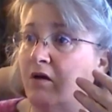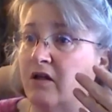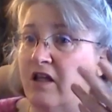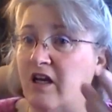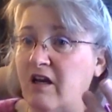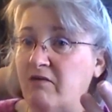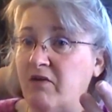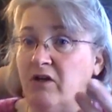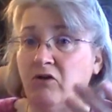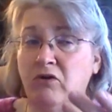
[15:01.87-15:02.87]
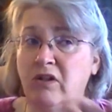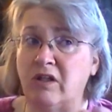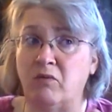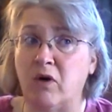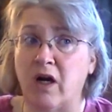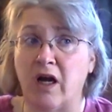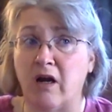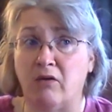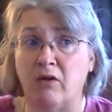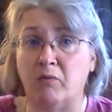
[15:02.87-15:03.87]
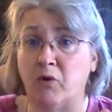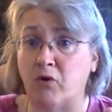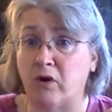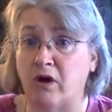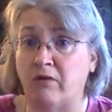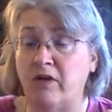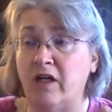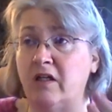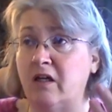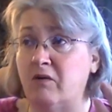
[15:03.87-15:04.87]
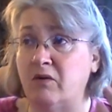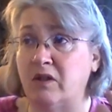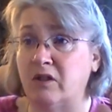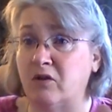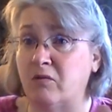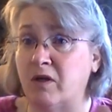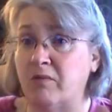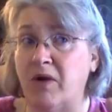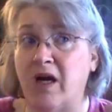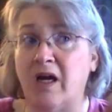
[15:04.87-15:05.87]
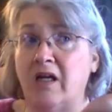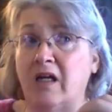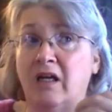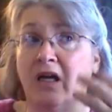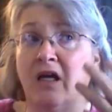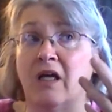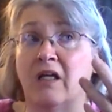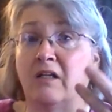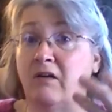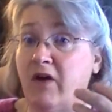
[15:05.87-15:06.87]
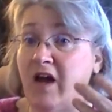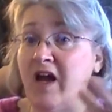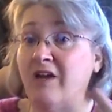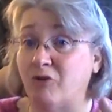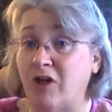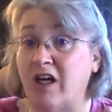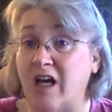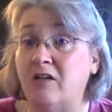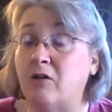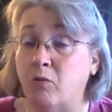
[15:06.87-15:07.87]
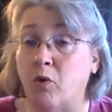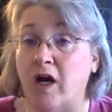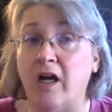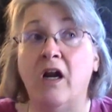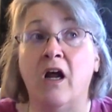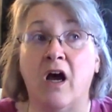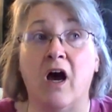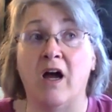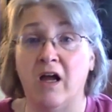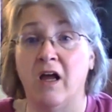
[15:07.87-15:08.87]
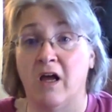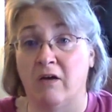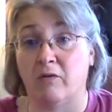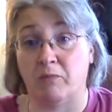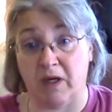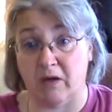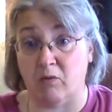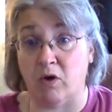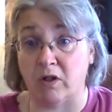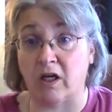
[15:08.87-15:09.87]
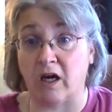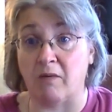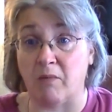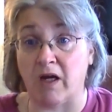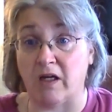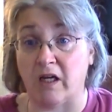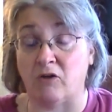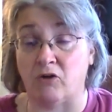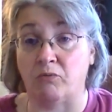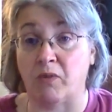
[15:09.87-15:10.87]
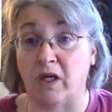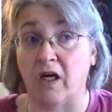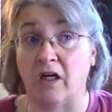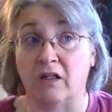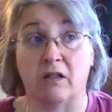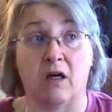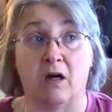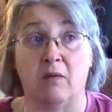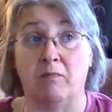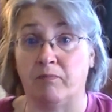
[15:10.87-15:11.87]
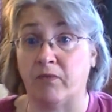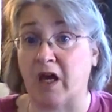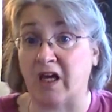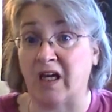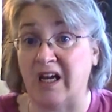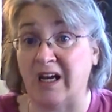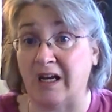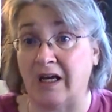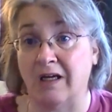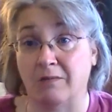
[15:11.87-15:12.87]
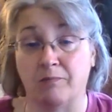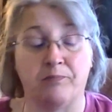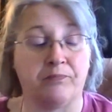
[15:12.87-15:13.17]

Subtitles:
that I have dentures than when I had all these broken off teeth and I was in so much pain and stuff. I actually gained some weight once I got my dentures because I could eat again.